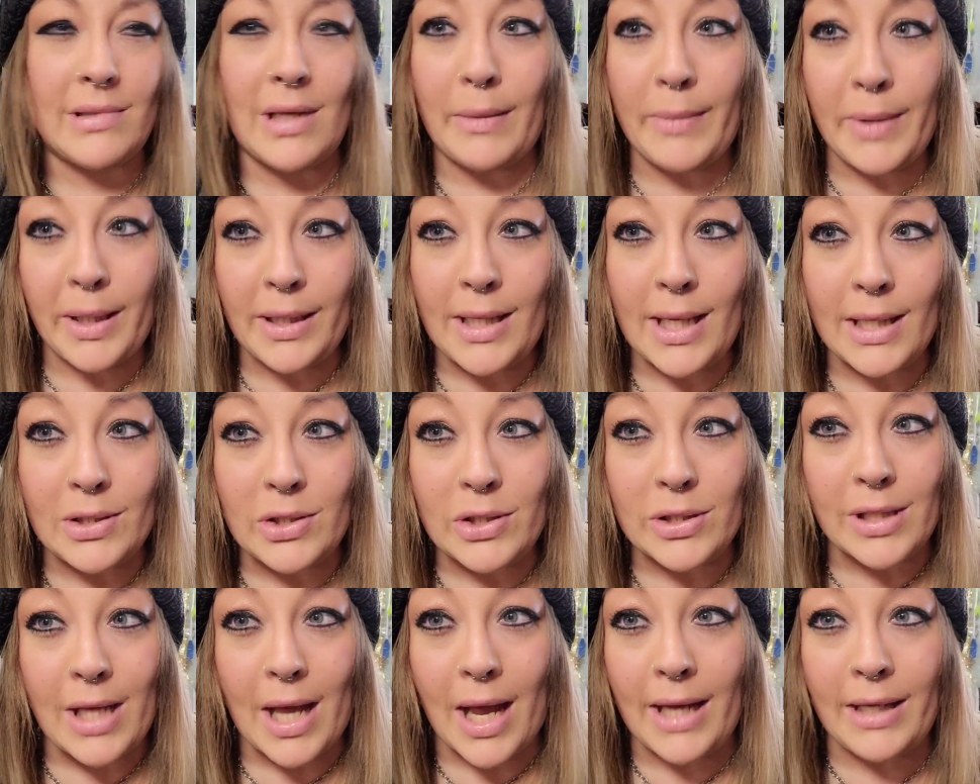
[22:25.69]
I mean, that
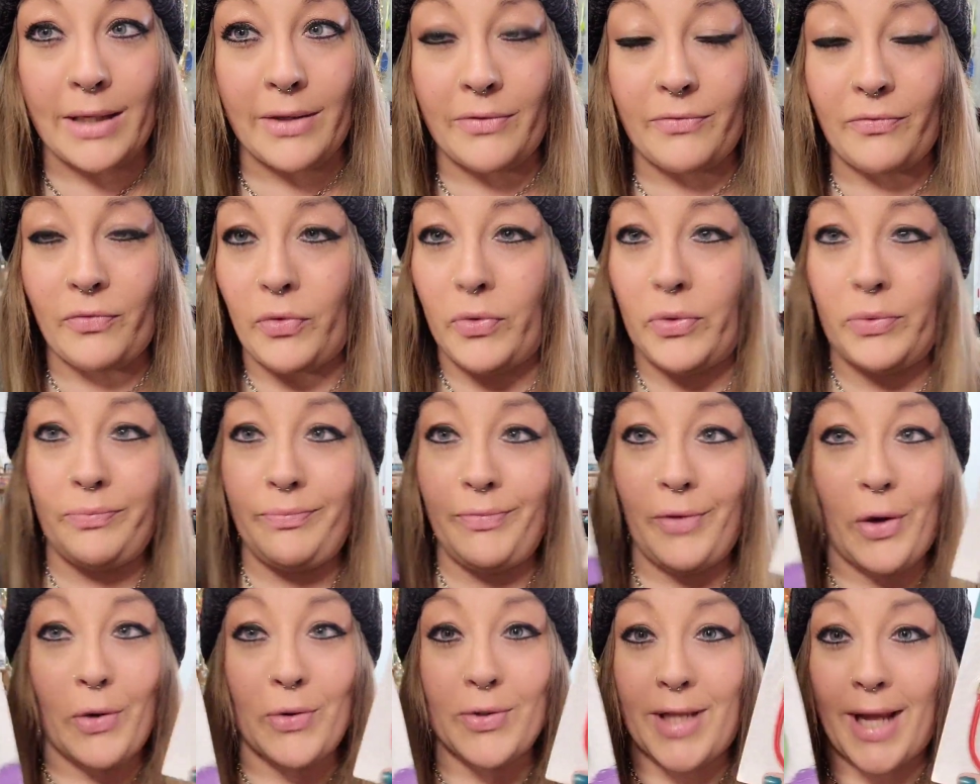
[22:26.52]
just kind of
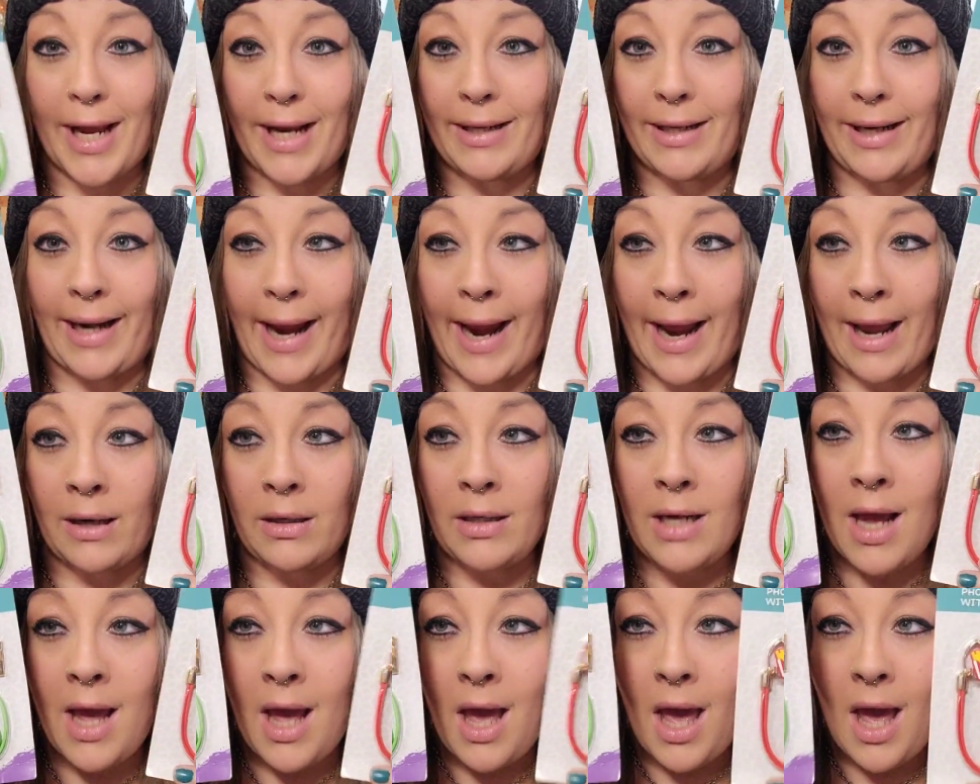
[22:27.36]
goes hand in
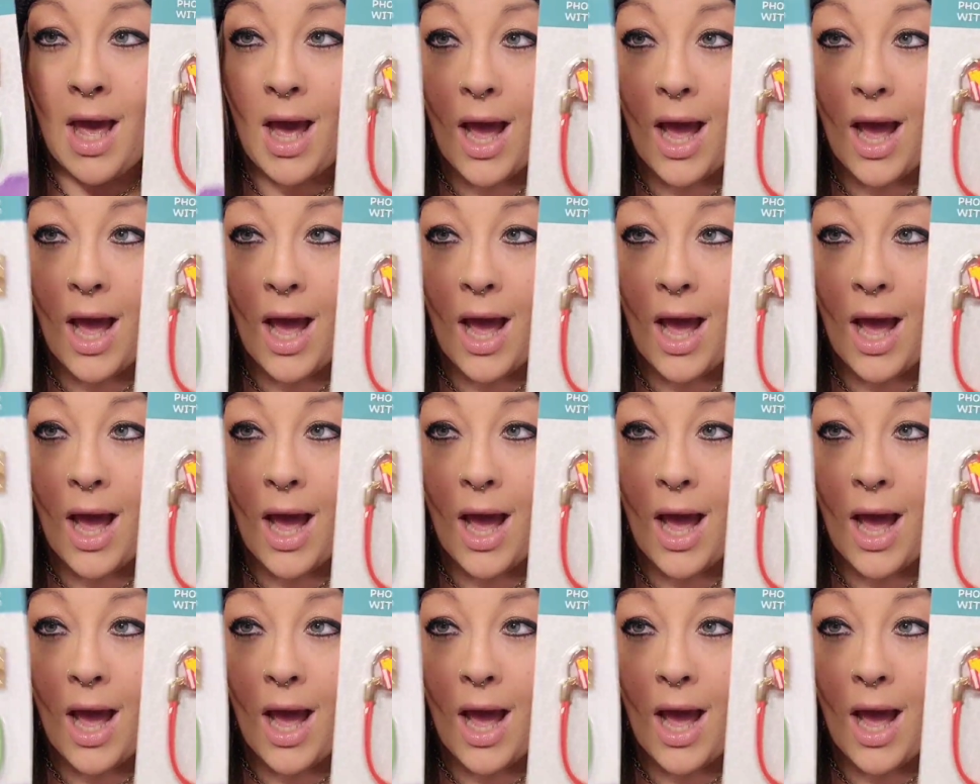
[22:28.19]
hand.